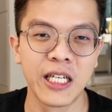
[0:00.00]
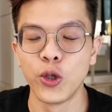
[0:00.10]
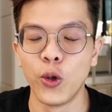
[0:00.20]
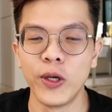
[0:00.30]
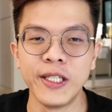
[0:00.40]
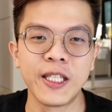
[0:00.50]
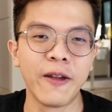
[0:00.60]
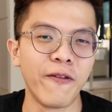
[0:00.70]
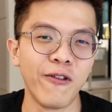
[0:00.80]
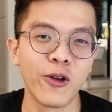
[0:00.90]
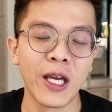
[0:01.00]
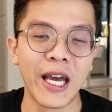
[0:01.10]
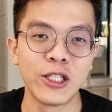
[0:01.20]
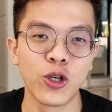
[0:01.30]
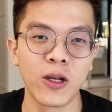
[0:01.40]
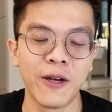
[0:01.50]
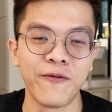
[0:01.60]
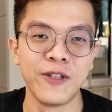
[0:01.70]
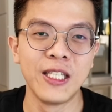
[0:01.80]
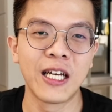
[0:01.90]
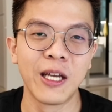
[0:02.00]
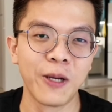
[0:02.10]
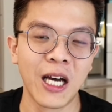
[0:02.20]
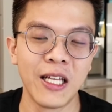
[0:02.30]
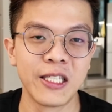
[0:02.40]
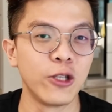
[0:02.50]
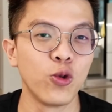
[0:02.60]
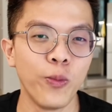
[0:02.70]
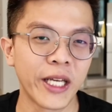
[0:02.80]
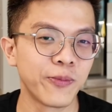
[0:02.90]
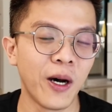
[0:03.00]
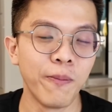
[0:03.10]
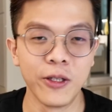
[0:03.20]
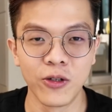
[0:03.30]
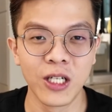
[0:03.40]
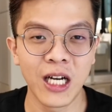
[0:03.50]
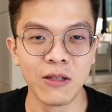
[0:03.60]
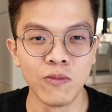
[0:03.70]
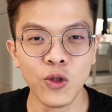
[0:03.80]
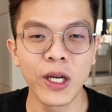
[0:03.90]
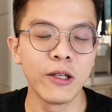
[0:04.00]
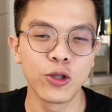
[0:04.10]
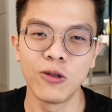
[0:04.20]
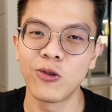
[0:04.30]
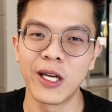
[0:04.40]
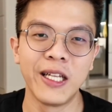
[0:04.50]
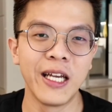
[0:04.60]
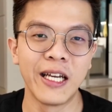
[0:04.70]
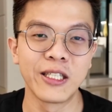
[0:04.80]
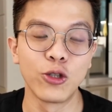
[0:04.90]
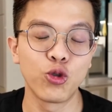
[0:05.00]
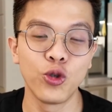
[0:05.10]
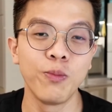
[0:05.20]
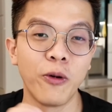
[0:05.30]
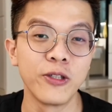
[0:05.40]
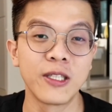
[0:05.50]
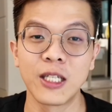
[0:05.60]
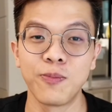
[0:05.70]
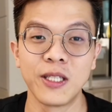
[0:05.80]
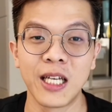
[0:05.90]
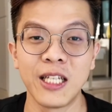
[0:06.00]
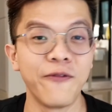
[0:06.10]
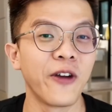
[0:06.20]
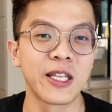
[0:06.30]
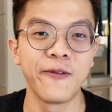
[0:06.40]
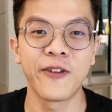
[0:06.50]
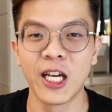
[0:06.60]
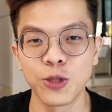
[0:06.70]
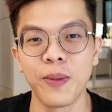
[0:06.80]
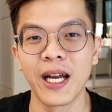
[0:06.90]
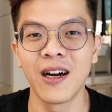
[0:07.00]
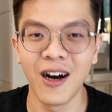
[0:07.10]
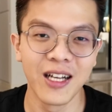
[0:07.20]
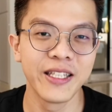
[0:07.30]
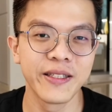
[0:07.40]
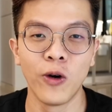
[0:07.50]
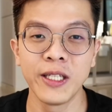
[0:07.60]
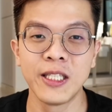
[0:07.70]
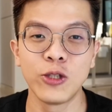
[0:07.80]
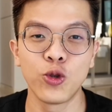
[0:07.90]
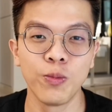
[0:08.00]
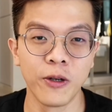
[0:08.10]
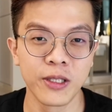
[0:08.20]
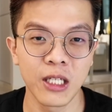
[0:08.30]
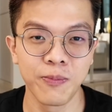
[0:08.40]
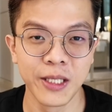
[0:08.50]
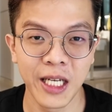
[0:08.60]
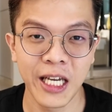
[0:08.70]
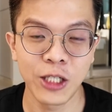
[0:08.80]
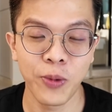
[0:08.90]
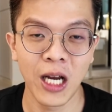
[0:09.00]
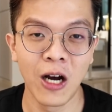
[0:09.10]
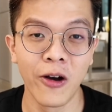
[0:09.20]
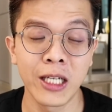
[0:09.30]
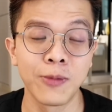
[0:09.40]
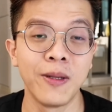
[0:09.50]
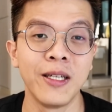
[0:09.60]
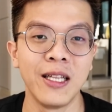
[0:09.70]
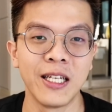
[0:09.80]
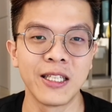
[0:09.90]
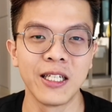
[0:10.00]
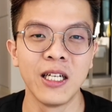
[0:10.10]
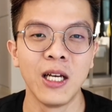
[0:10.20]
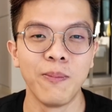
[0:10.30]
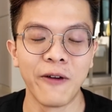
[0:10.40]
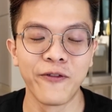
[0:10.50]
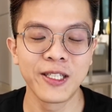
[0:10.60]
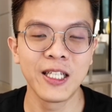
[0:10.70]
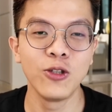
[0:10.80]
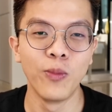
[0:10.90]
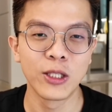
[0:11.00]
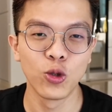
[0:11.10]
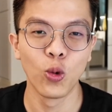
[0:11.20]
So instead of looking at Chocolate Visa Debit Card as a 2 max miles per dollar card, you can also look at it as a 3.6% effective cashback card. Why is it 3.6% cashback? I'll explain it later. But firstly, you must